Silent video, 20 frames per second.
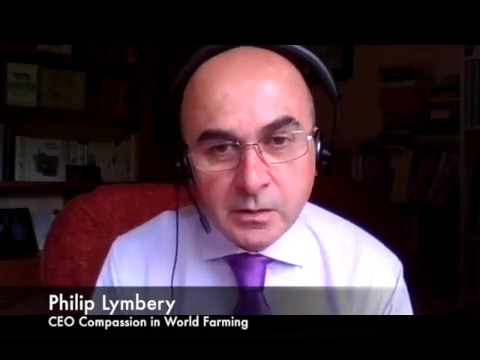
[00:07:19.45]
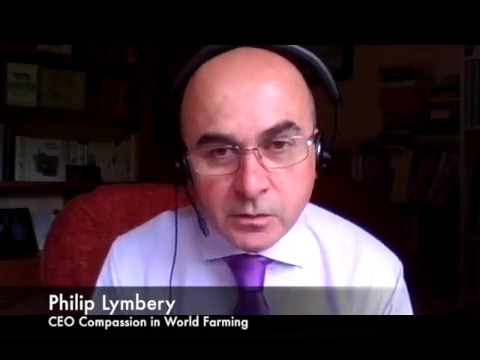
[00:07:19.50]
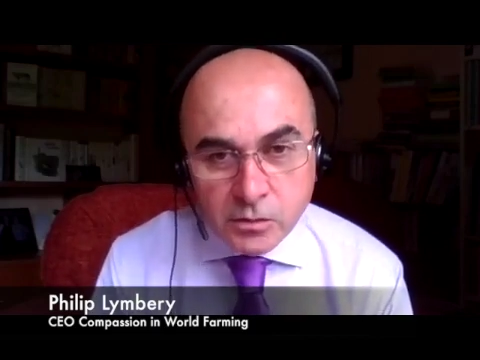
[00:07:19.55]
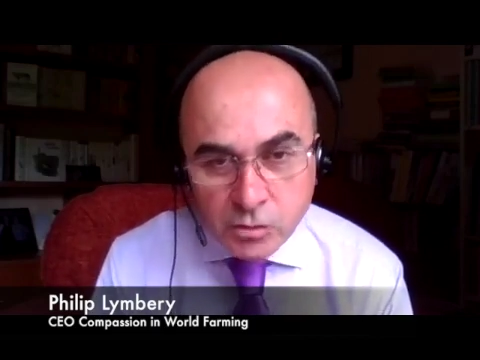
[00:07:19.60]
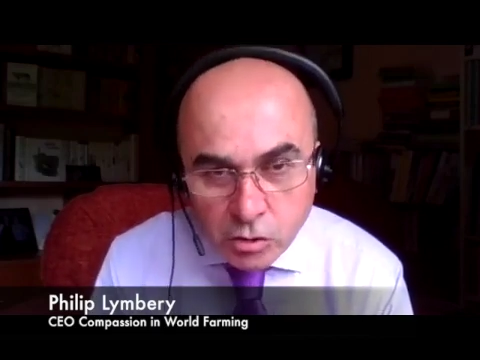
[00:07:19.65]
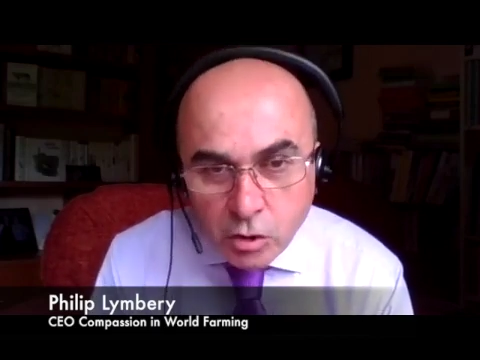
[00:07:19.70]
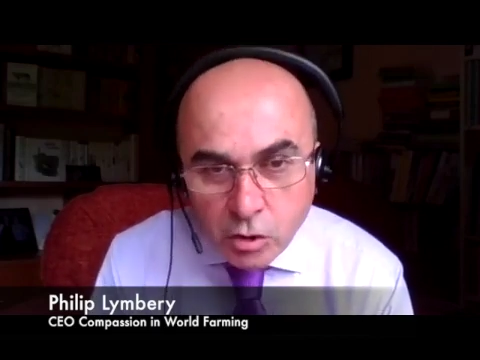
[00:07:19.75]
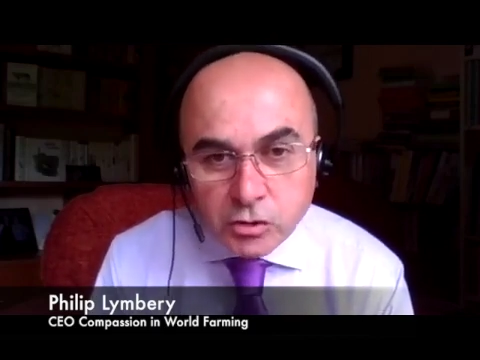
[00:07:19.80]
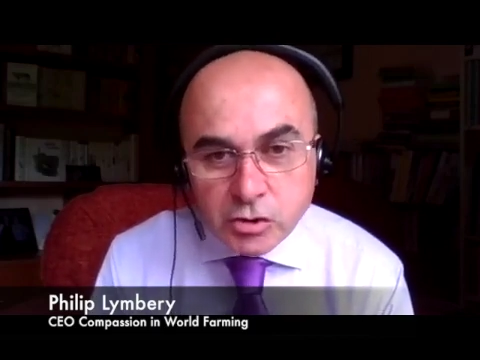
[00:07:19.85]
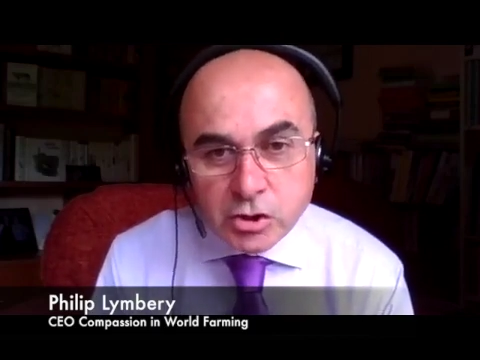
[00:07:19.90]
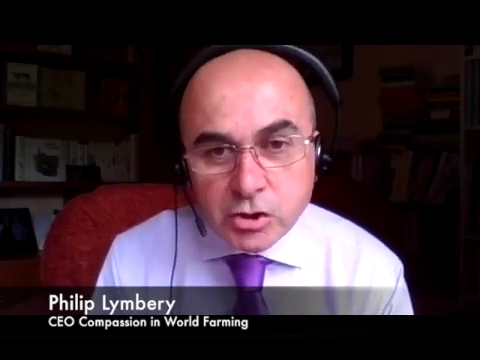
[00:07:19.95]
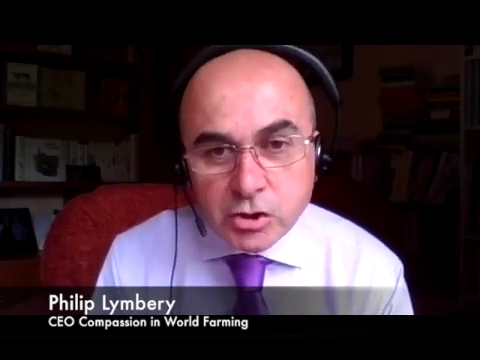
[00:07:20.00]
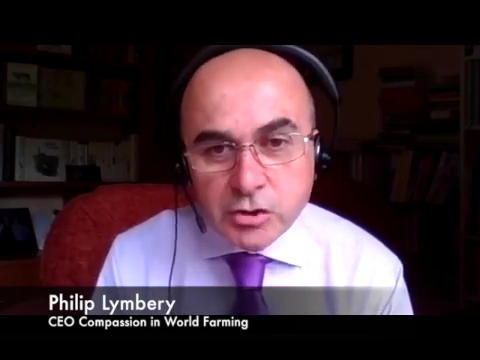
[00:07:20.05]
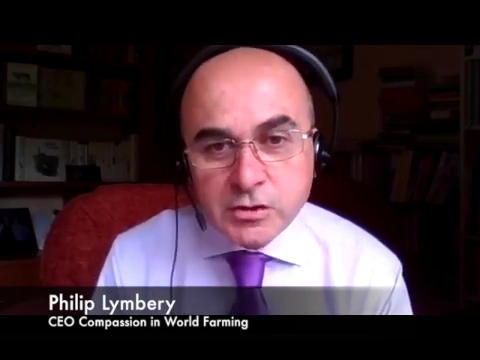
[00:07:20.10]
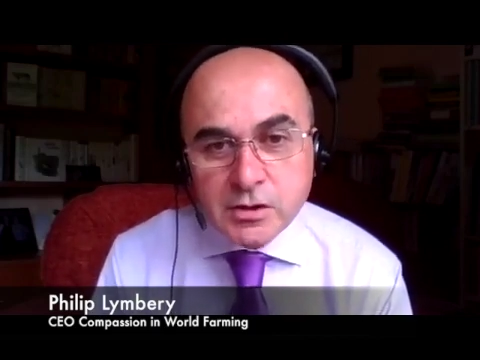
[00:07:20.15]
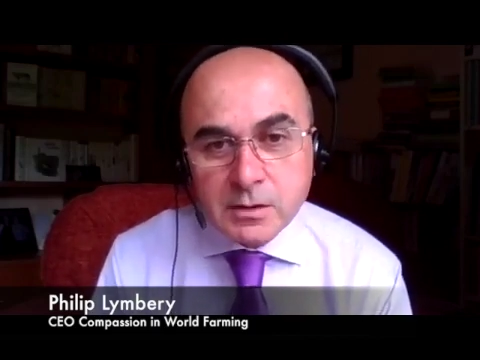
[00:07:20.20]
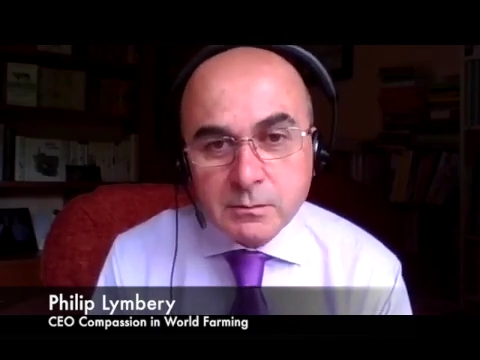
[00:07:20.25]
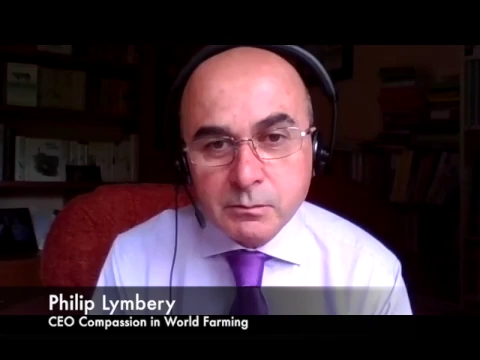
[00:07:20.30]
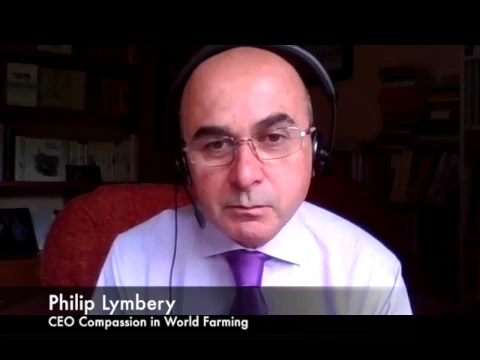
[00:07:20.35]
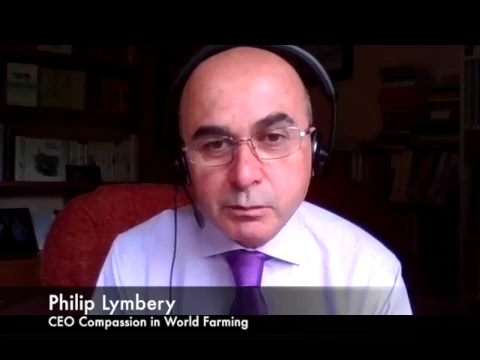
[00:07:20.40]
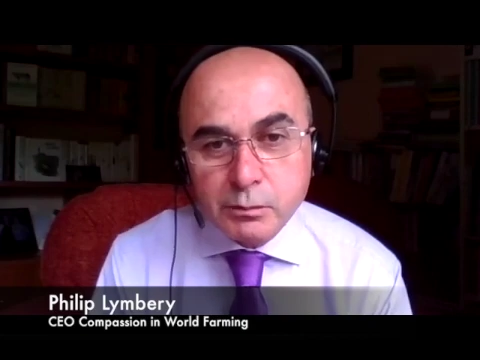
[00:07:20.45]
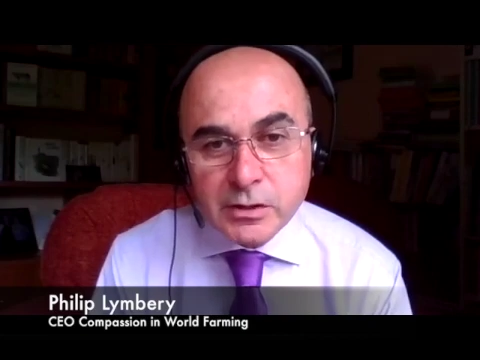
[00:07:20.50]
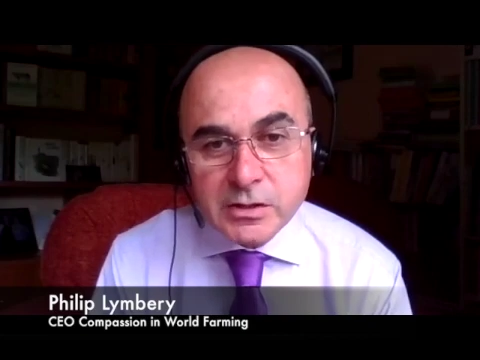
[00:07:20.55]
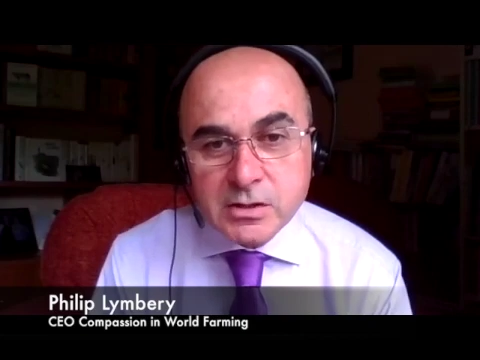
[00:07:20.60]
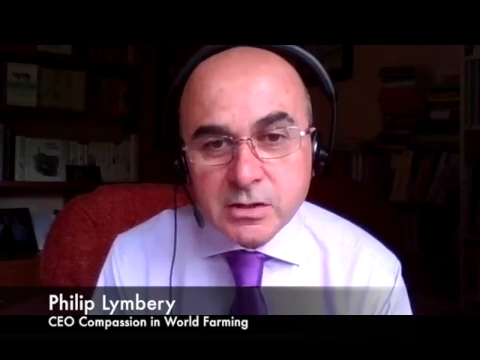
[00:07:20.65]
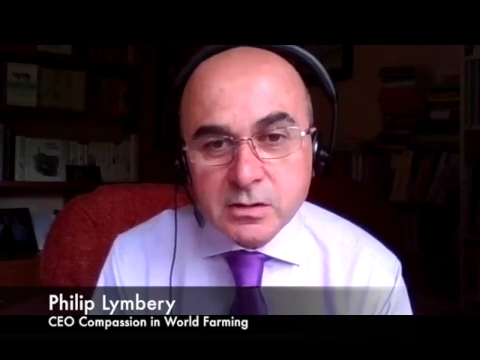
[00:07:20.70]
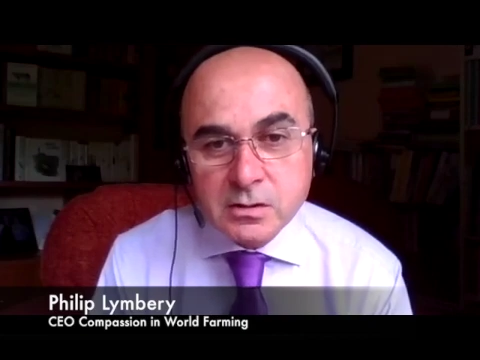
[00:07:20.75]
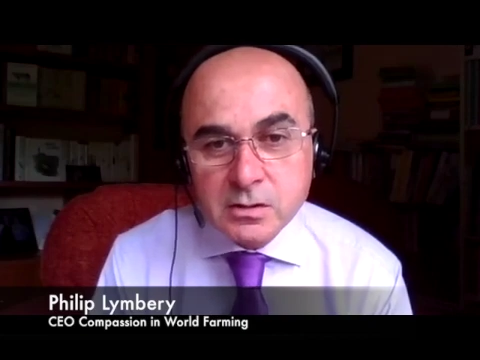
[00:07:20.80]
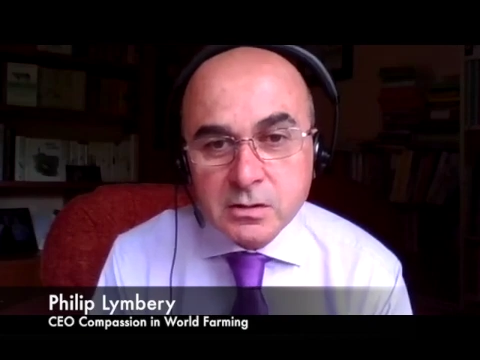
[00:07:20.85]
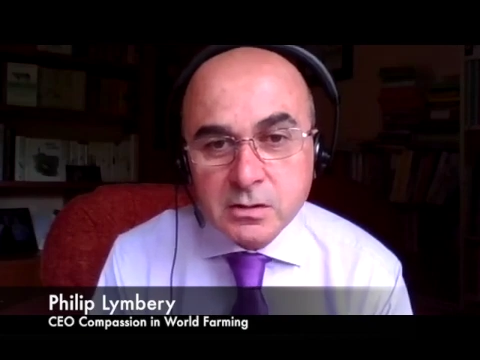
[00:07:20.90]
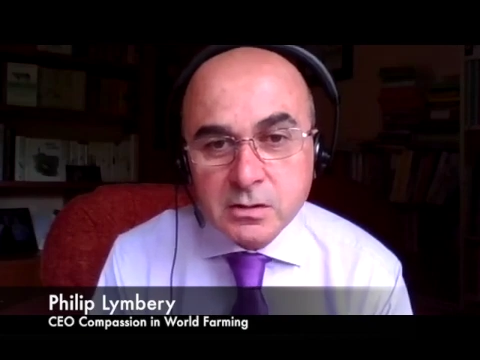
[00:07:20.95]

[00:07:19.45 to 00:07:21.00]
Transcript: not just in Britain,